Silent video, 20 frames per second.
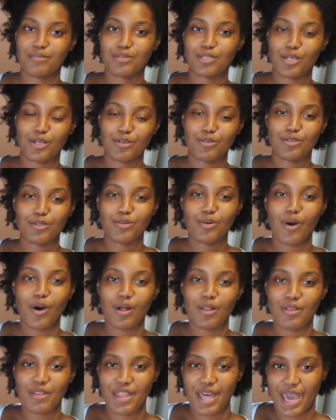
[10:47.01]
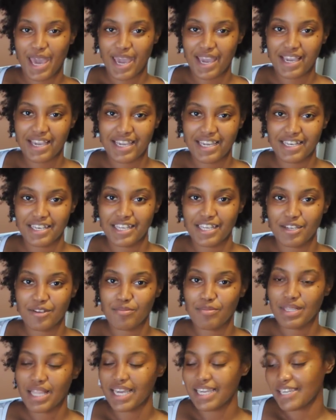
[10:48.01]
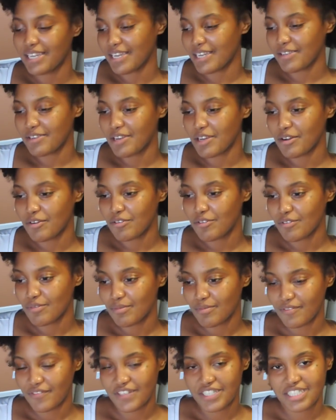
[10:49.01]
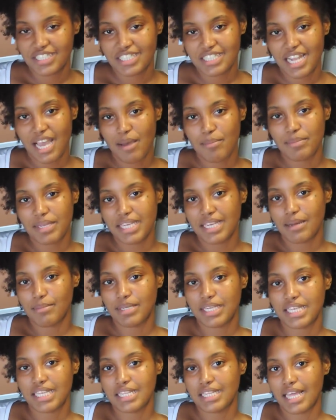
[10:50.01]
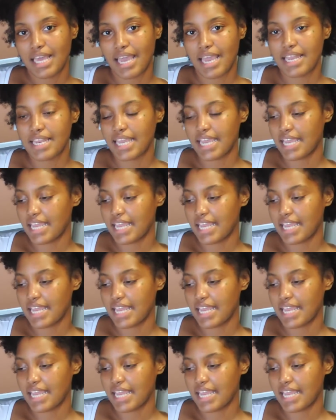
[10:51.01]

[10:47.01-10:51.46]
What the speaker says: So you do all of that and you be like, yeah, you know, fish is not meat, I'm eating that.